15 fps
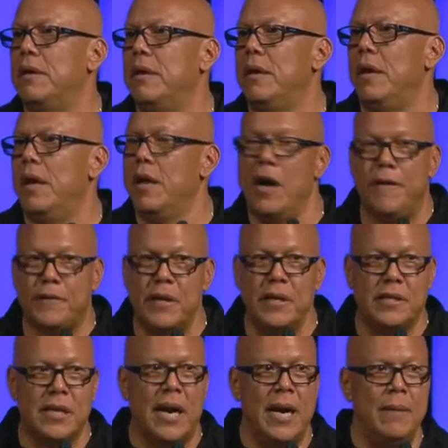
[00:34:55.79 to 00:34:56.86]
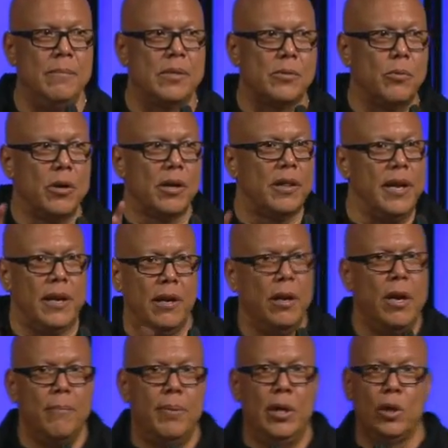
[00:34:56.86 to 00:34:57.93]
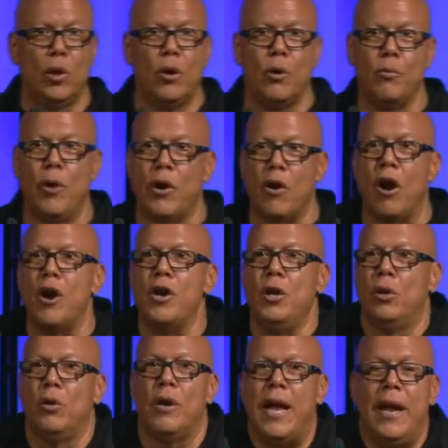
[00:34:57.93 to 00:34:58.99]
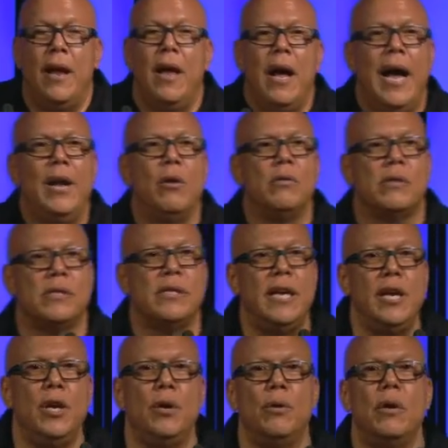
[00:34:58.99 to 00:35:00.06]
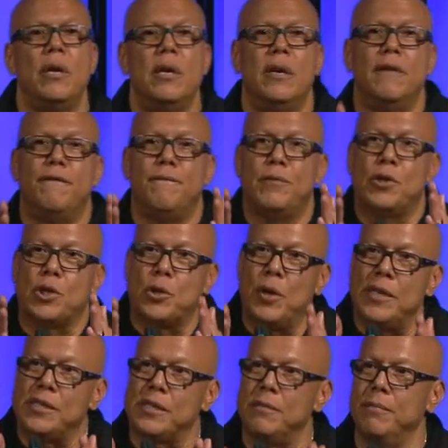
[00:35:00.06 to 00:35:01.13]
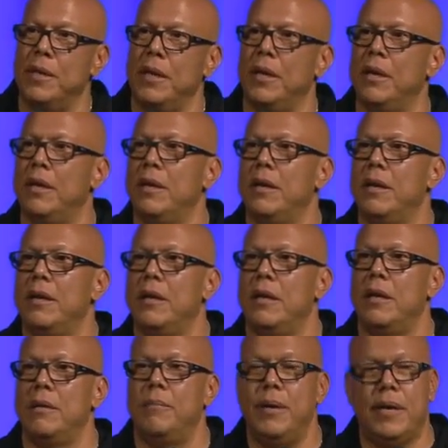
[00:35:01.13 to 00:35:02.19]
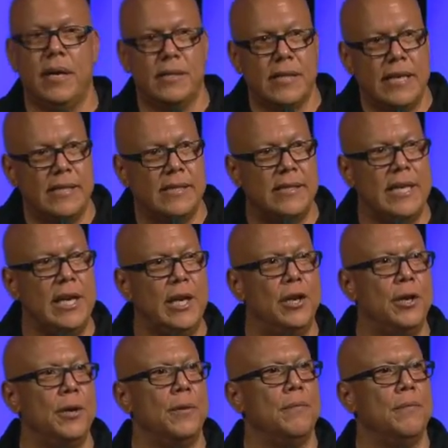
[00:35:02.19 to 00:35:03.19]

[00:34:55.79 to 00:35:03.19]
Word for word: And oftentimes we're thinking, but Lord, where are you, Lord? I, I don't see you. Trust me because I see you.